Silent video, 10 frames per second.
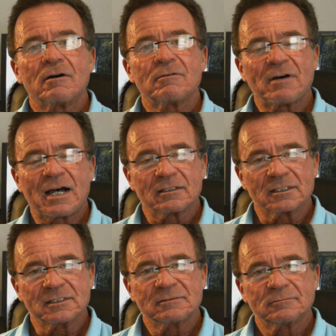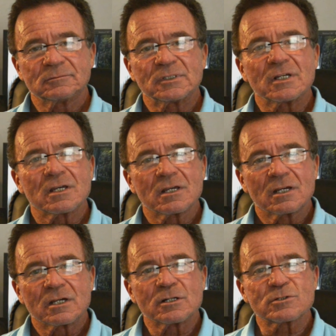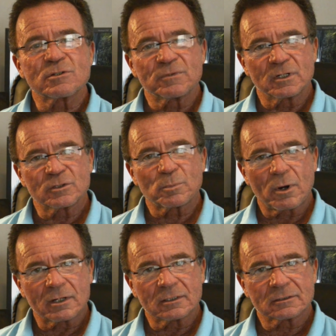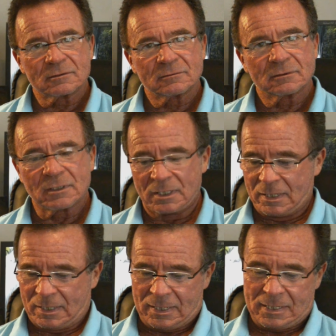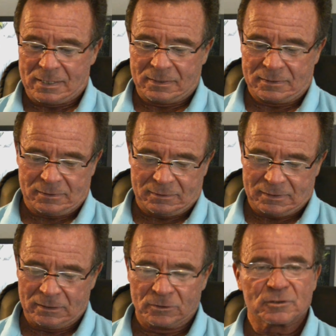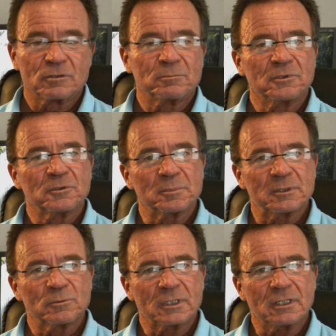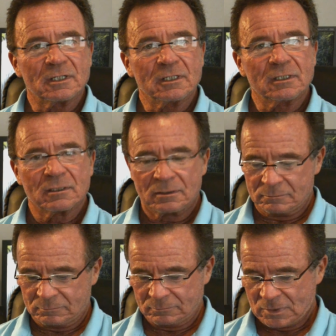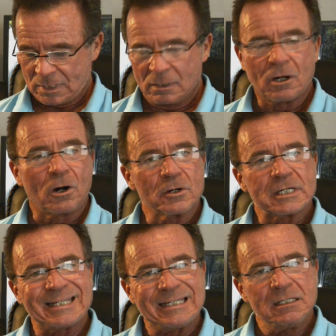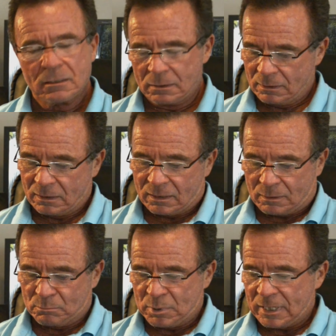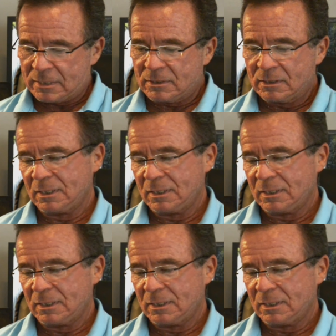Finally, here's the finished product. It looks a little bit rinky-dink, RD, but